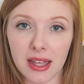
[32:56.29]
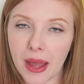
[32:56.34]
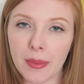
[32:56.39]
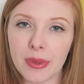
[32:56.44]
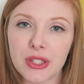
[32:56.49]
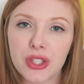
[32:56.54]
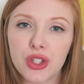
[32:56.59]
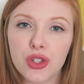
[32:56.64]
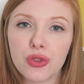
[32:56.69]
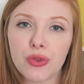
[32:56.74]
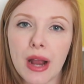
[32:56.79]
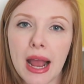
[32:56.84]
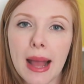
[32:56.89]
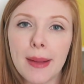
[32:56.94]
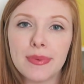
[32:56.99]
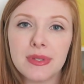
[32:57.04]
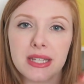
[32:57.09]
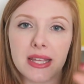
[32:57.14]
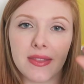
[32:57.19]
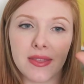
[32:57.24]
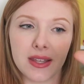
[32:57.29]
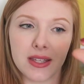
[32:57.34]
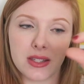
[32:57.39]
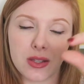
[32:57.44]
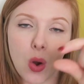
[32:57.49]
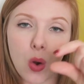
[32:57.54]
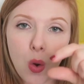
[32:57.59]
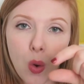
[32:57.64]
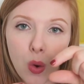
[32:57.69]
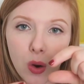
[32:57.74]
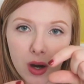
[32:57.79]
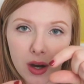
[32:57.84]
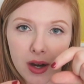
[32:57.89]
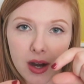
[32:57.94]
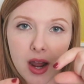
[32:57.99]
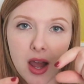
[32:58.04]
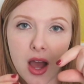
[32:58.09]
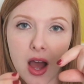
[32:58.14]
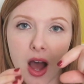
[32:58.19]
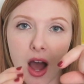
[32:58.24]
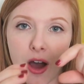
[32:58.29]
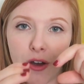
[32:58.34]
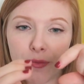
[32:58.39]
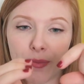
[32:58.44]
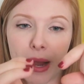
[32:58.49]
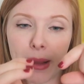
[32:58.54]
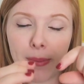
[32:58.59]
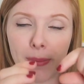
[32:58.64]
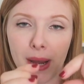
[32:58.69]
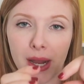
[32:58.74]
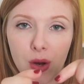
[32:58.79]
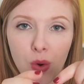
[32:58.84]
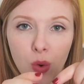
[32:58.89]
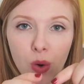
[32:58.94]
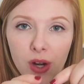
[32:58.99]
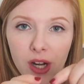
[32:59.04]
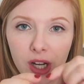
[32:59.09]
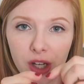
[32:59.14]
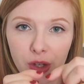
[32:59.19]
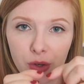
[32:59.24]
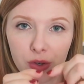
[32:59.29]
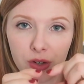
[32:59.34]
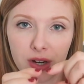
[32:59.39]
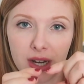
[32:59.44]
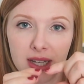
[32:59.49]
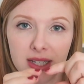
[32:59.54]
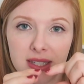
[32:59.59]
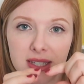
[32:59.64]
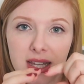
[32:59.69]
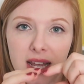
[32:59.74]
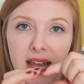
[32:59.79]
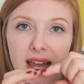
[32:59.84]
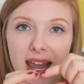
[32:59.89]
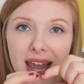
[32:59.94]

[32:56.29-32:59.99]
that was trapped in this horn of my bicornuate uterus.